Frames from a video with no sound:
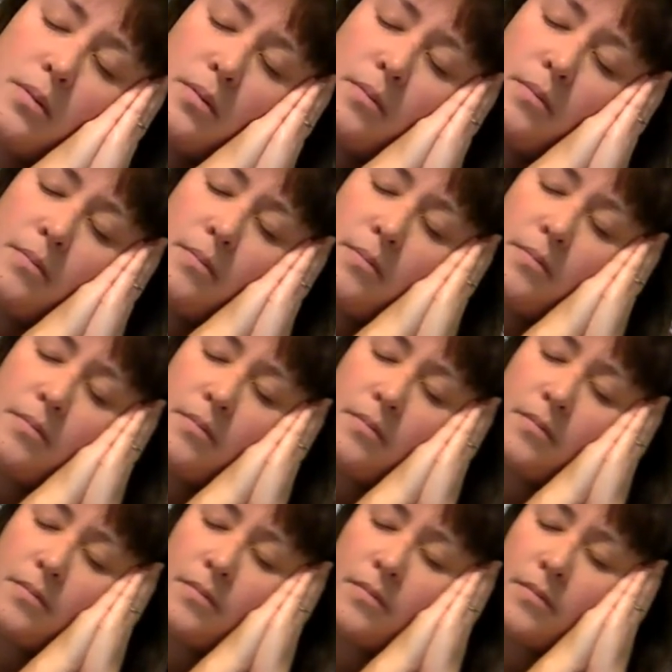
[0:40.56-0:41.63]

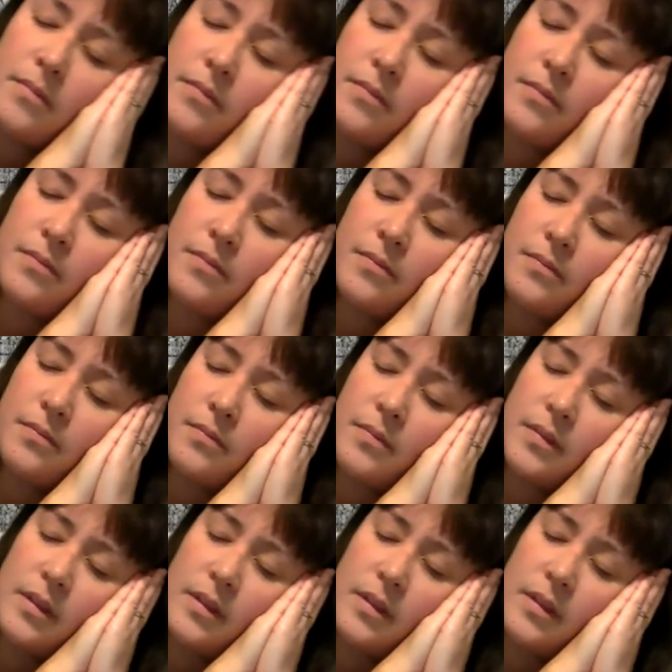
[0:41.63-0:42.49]
(no one is talking)